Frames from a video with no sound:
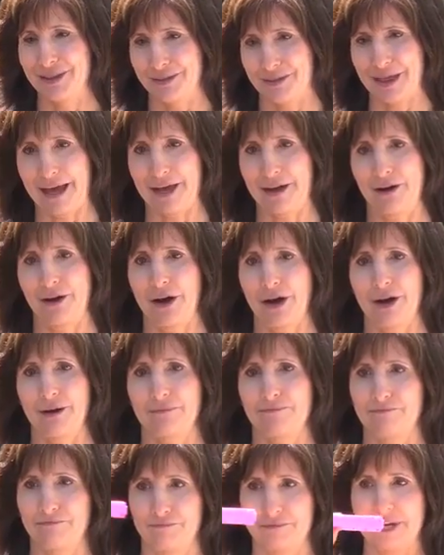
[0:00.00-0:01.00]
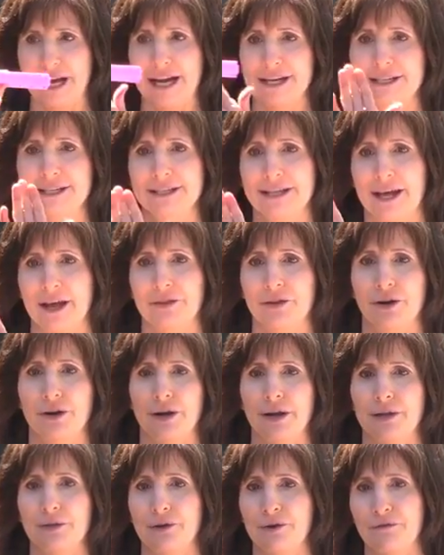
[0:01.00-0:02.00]
that are tied together
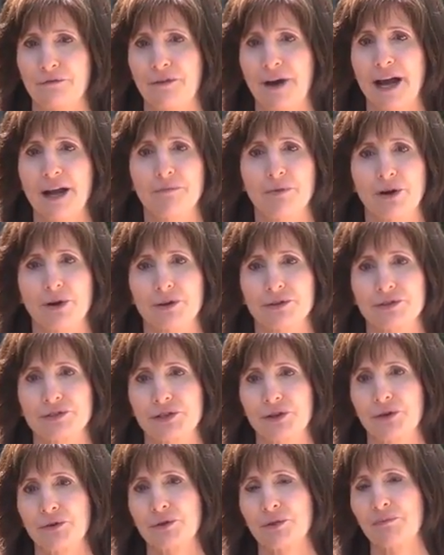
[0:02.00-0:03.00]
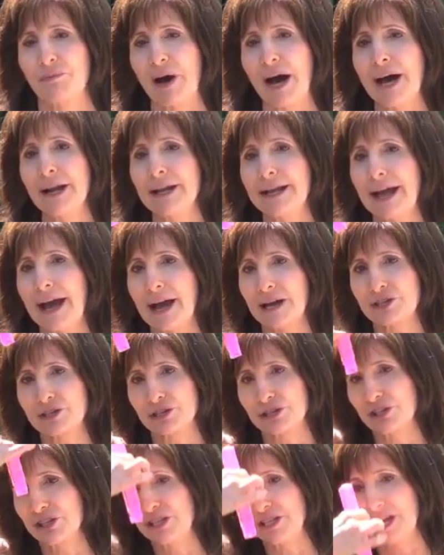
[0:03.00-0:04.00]
in their fiber. So the body
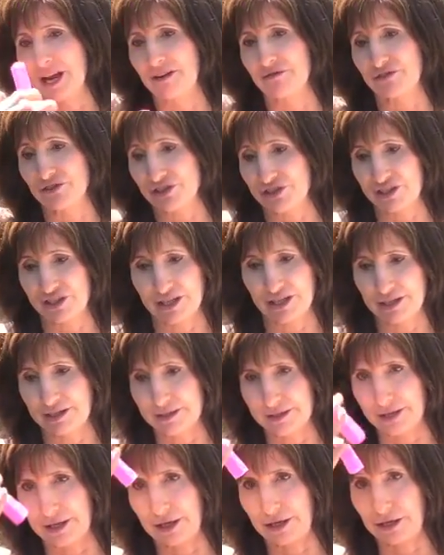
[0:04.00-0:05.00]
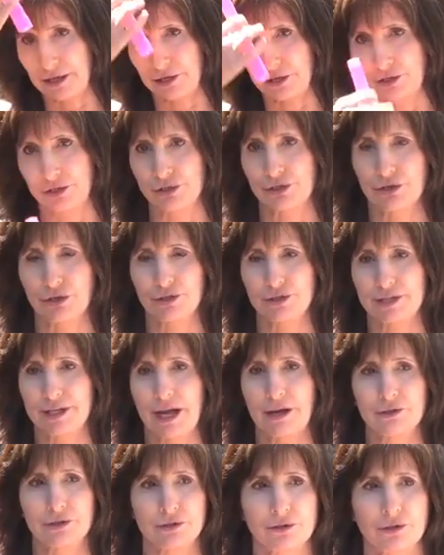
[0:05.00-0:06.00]
actually never sees it. It just goes
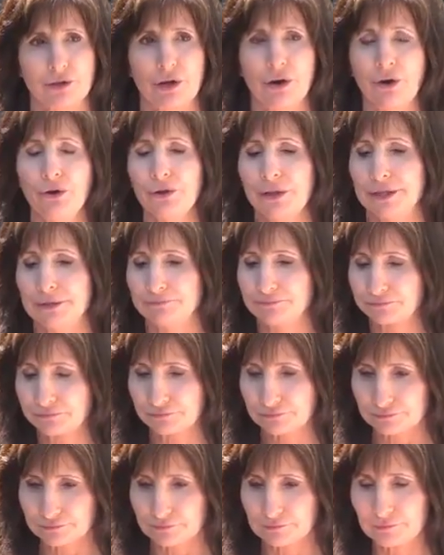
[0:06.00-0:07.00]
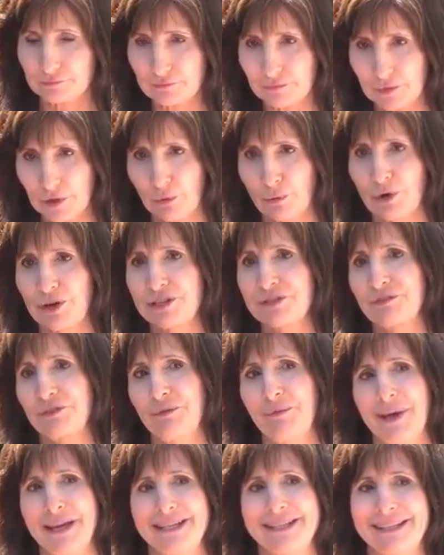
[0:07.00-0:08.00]
down to the colon where it's
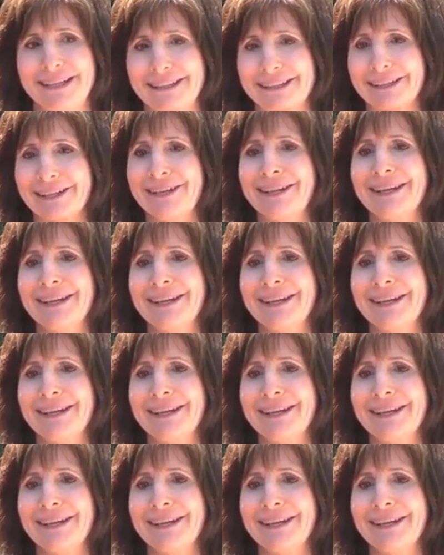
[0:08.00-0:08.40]
fermented.